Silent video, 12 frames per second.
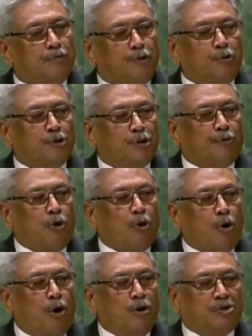future for
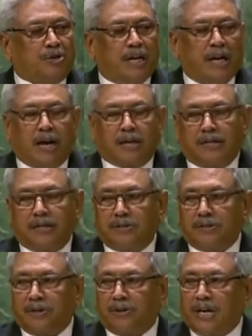all Sri
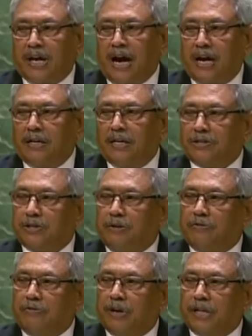Lankans, regardless
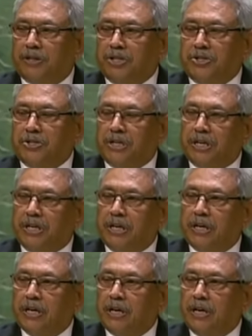of ethnicity,
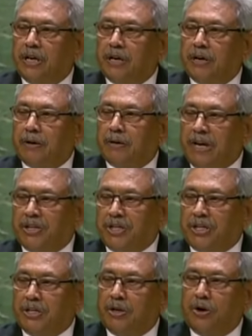
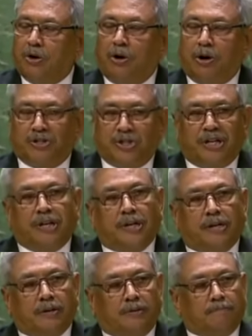religion, or gender.